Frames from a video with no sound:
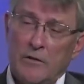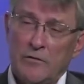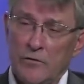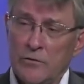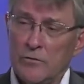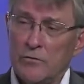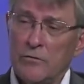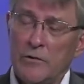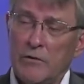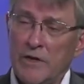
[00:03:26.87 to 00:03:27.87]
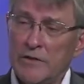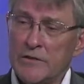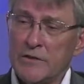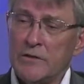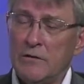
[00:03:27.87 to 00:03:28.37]
So they
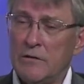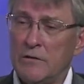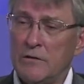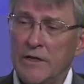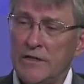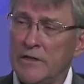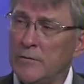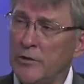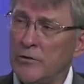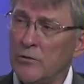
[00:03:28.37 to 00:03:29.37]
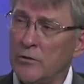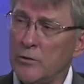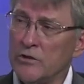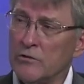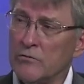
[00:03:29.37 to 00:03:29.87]
raised 18 million
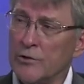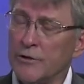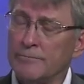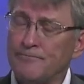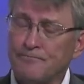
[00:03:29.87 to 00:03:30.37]
Norwegian kroner.